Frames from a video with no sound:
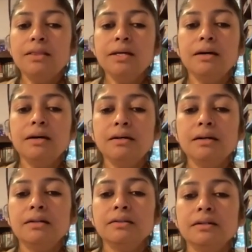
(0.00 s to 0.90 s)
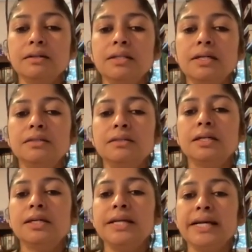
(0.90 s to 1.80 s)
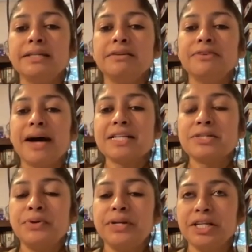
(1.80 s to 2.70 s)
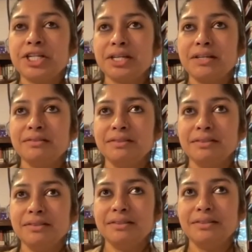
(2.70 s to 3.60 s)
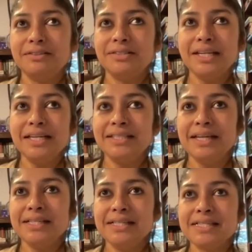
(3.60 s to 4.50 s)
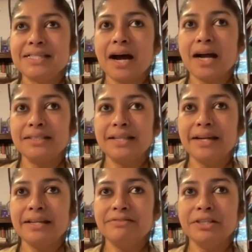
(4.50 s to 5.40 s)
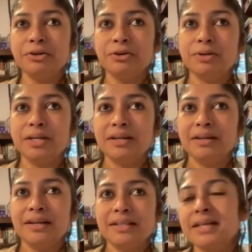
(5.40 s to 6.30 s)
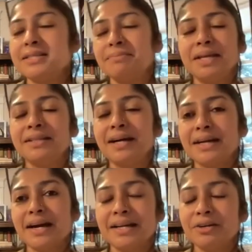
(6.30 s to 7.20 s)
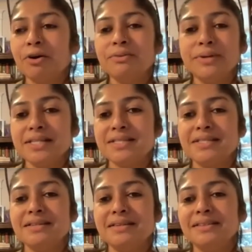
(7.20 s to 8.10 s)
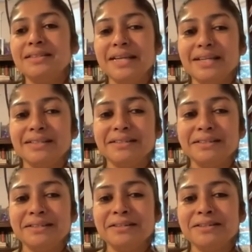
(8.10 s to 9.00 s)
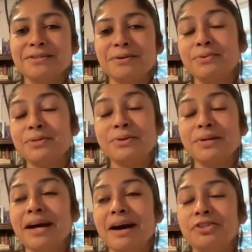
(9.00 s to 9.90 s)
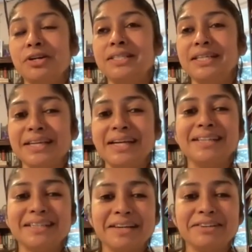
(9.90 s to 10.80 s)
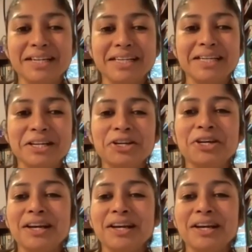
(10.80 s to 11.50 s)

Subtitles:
the creative aspiration really didn't start there, even though that's something that I always did. So it was only after a decade that I really,